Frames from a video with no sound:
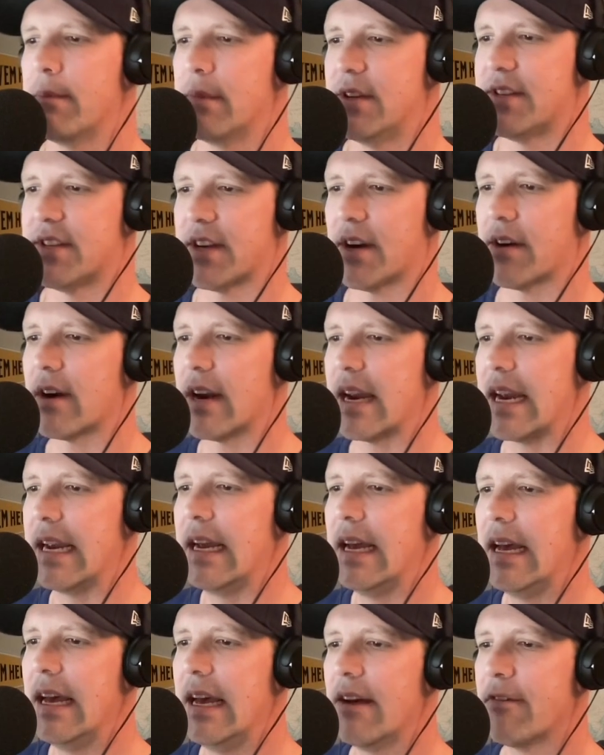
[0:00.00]

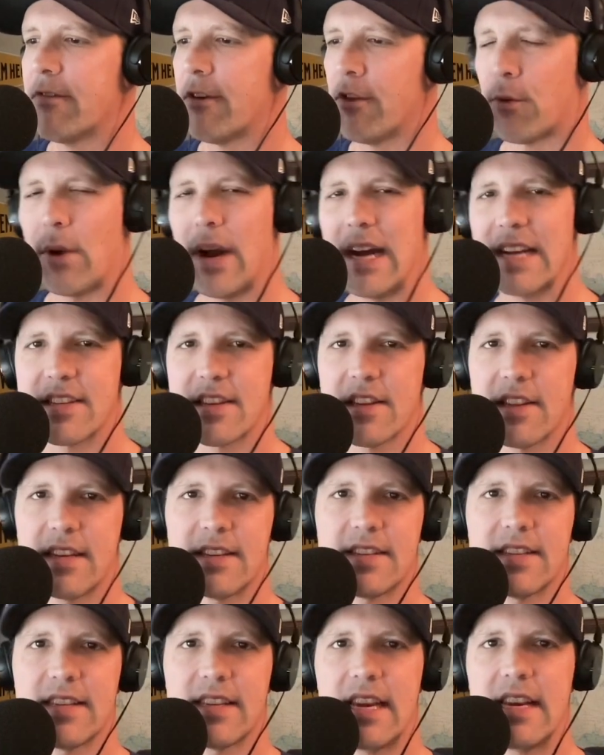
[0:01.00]
Missouri, for the rest of
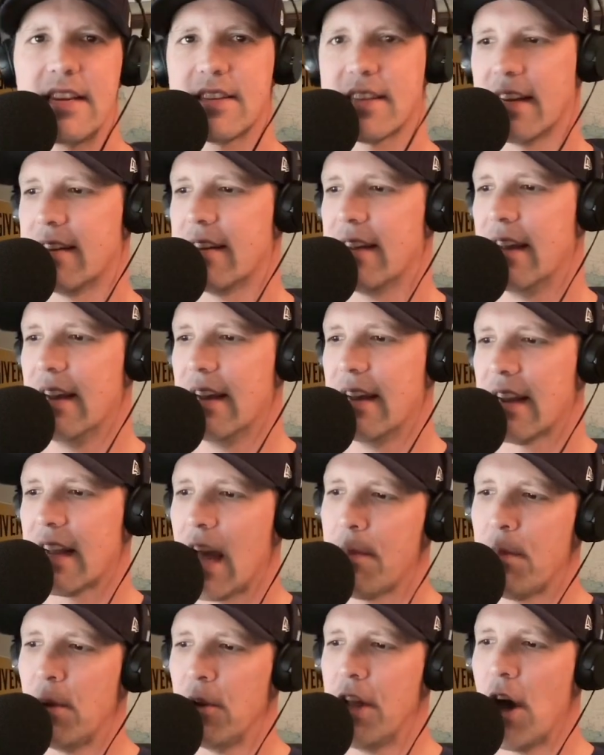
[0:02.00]
this season, a
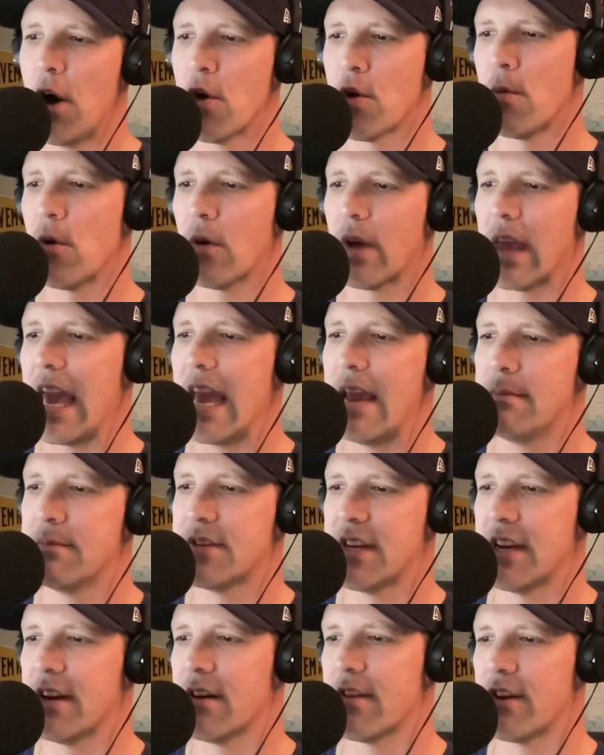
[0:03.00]
couple notable
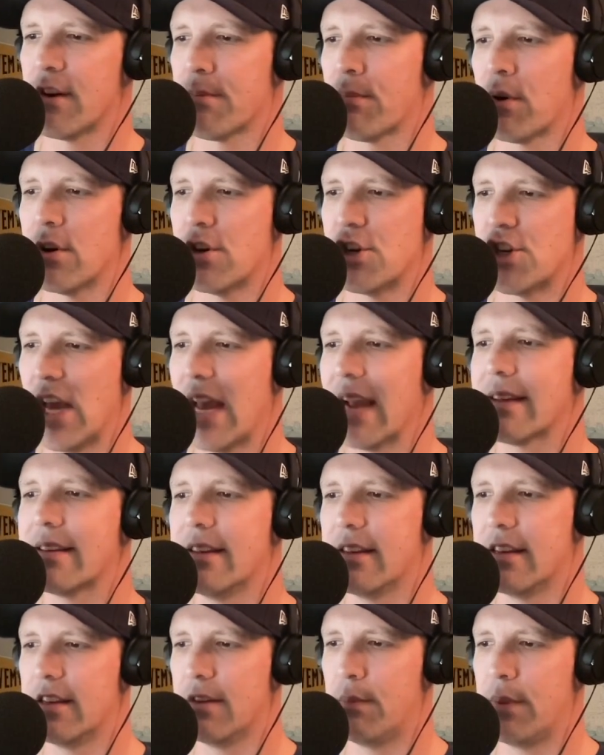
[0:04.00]
games here. They're
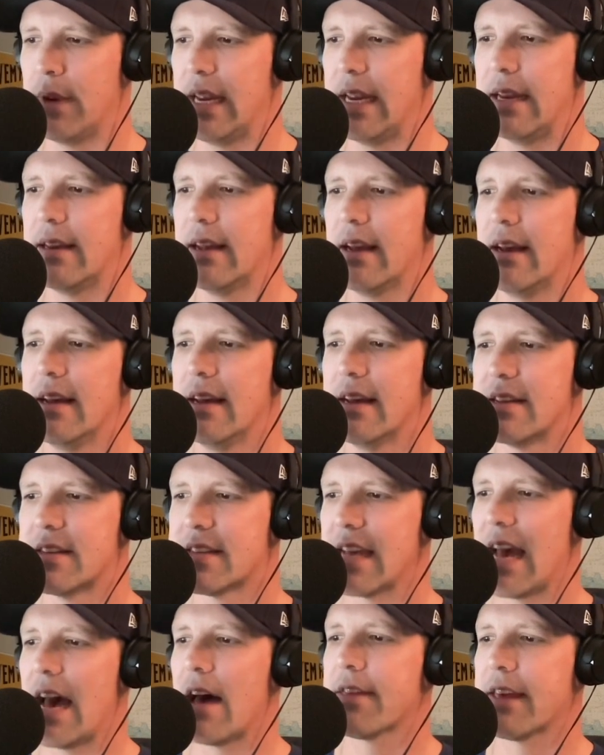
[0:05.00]
projected to beat
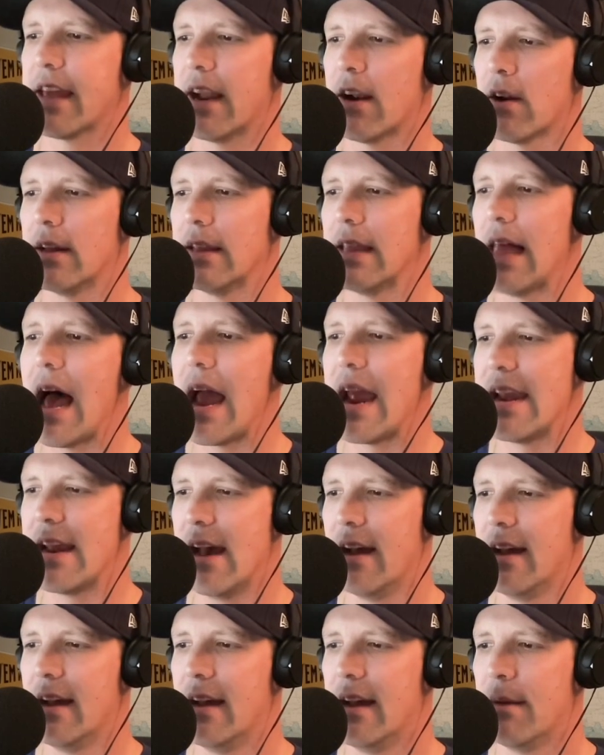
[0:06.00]
South
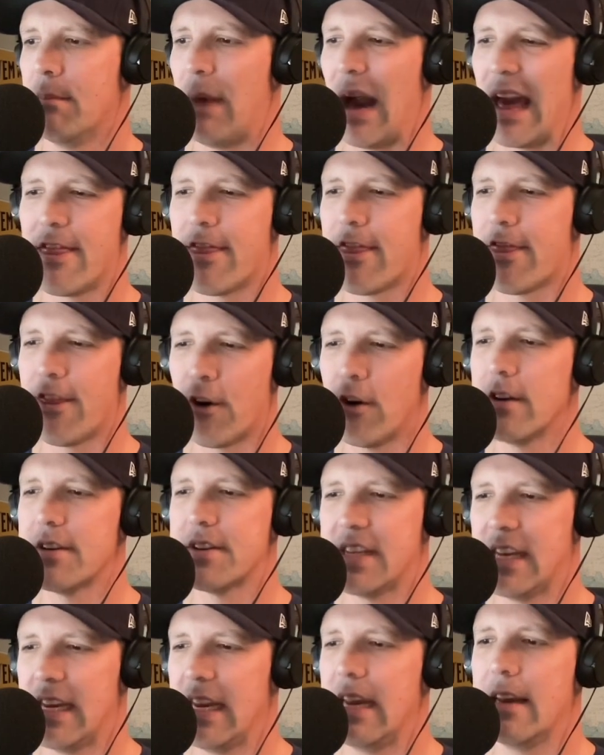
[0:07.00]
Carolina by
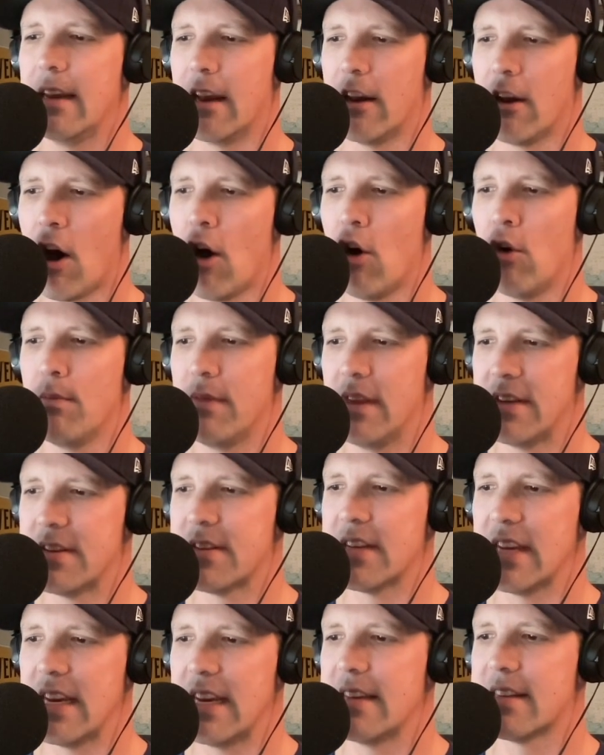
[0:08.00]
13 at home this
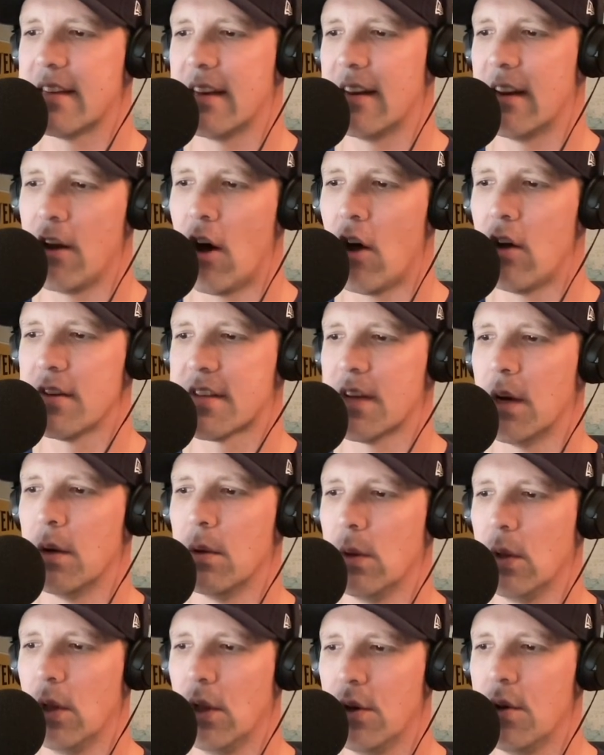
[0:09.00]
season and also
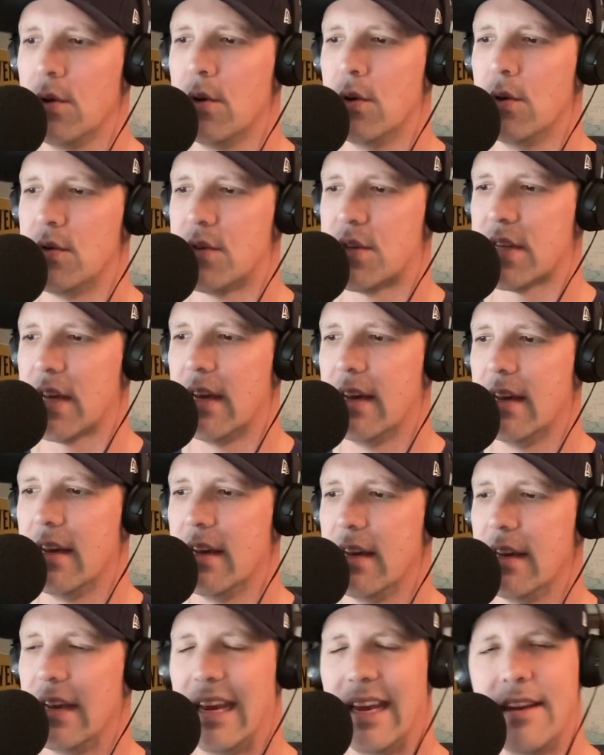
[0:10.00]
lose
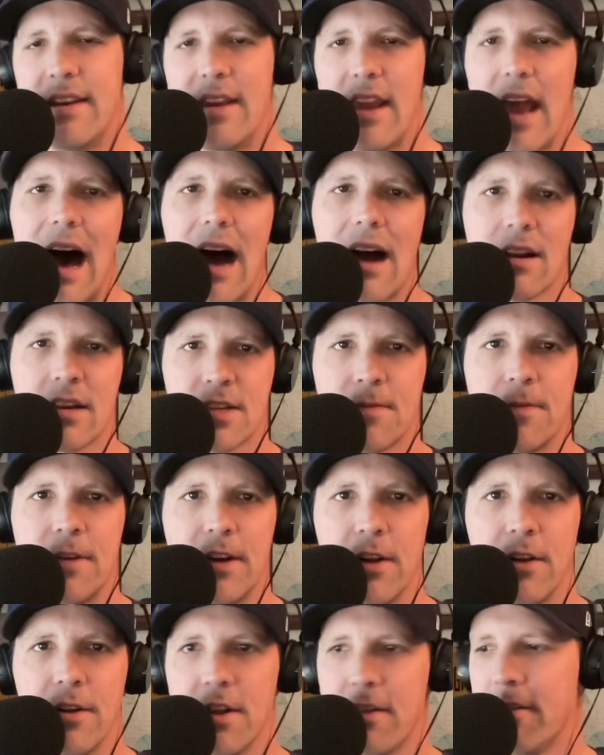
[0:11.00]
in
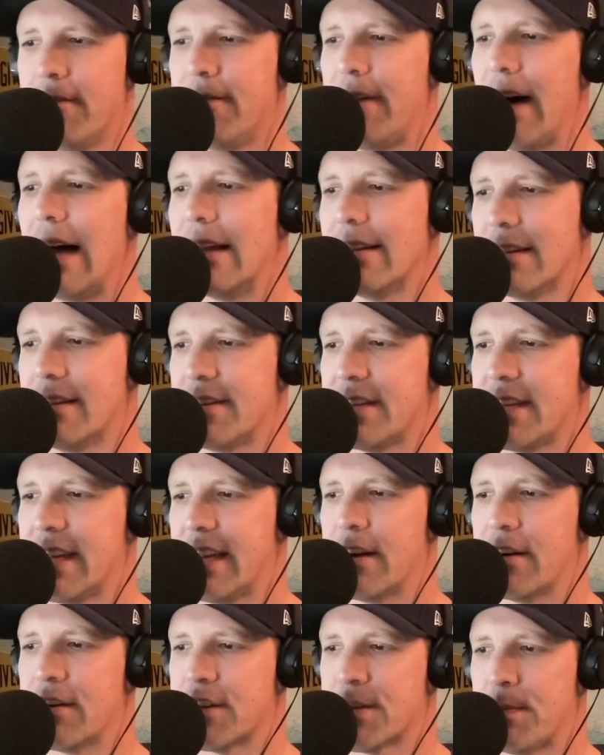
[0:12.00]
Knoxville to the
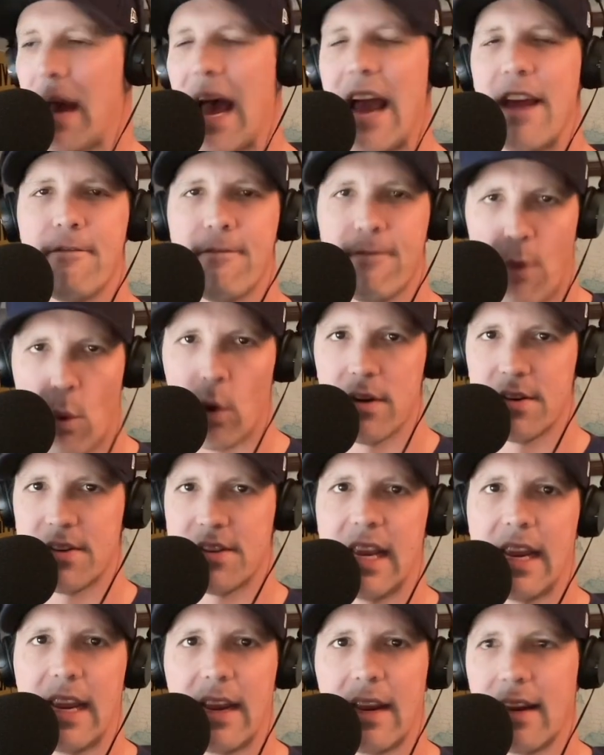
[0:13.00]
Volunteers by
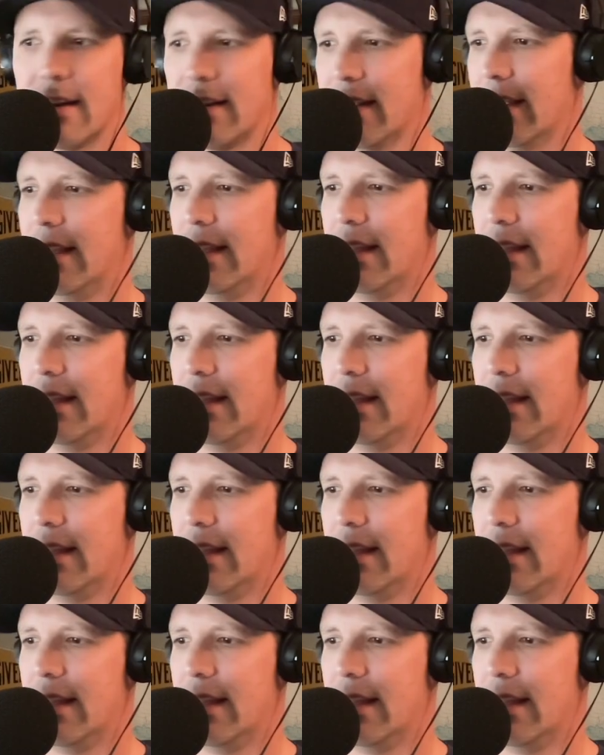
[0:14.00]
14.